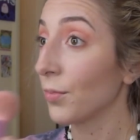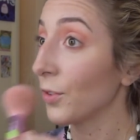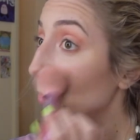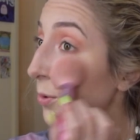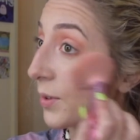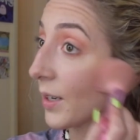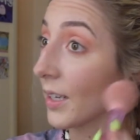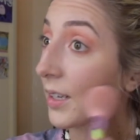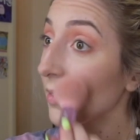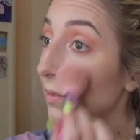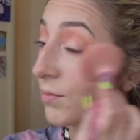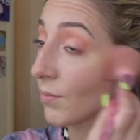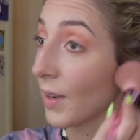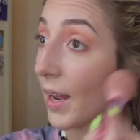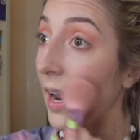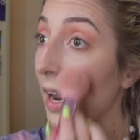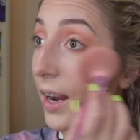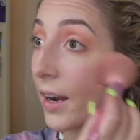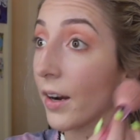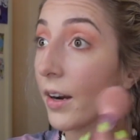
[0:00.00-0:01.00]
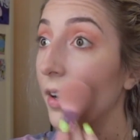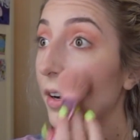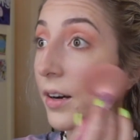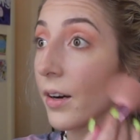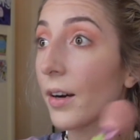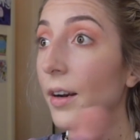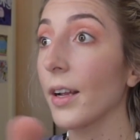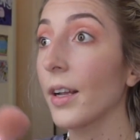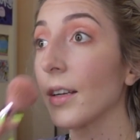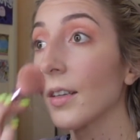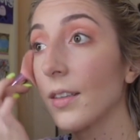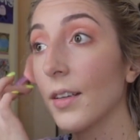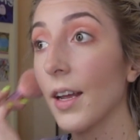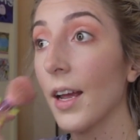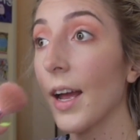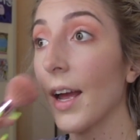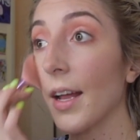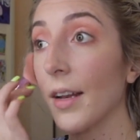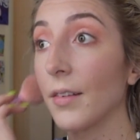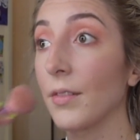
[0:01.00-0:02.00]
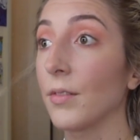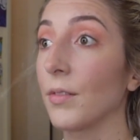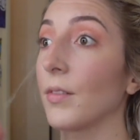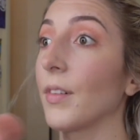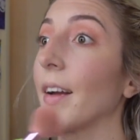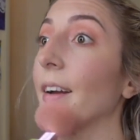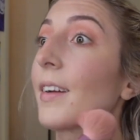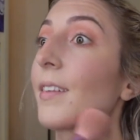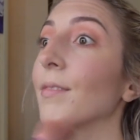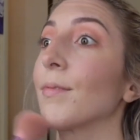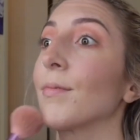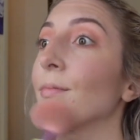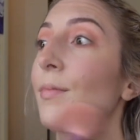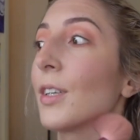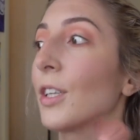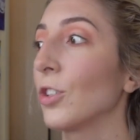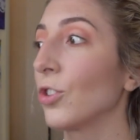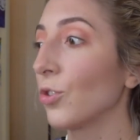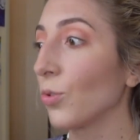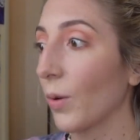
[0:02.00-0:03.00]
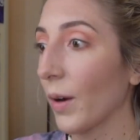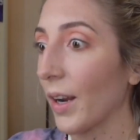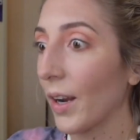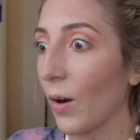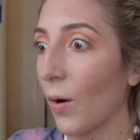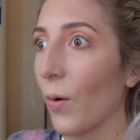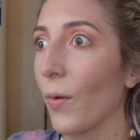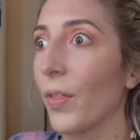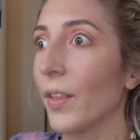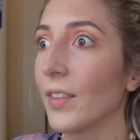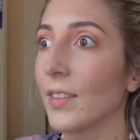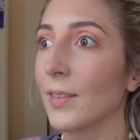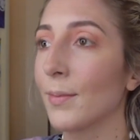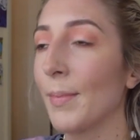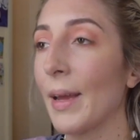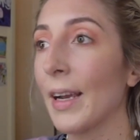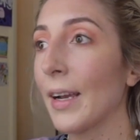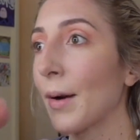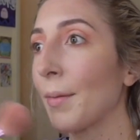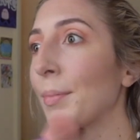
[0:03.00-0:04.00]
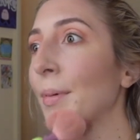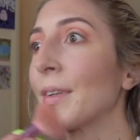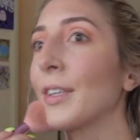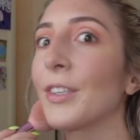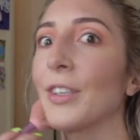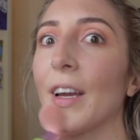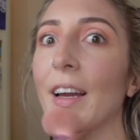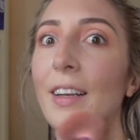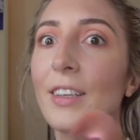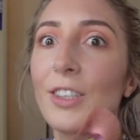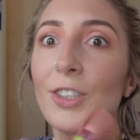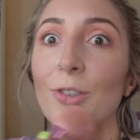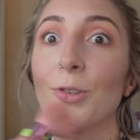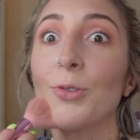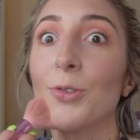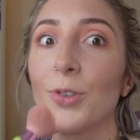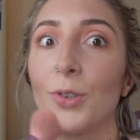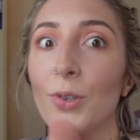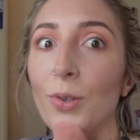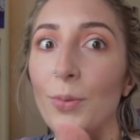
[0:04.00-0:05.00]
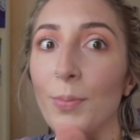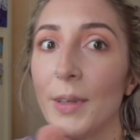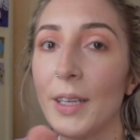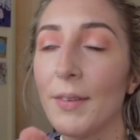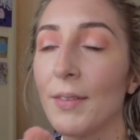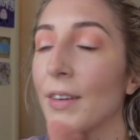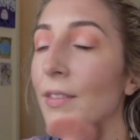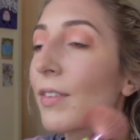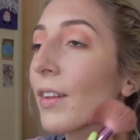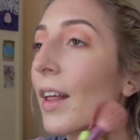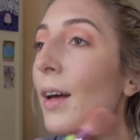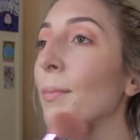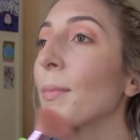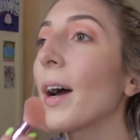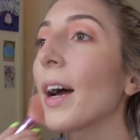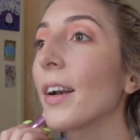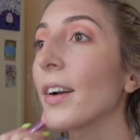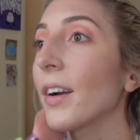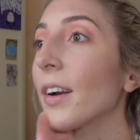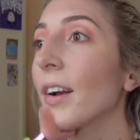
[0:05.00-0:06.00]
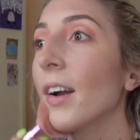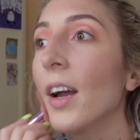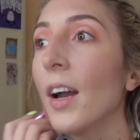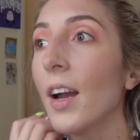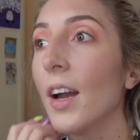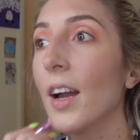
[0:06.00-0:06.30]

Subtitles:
doing hair and like enjoying all this makeup and YouTube even for that matter,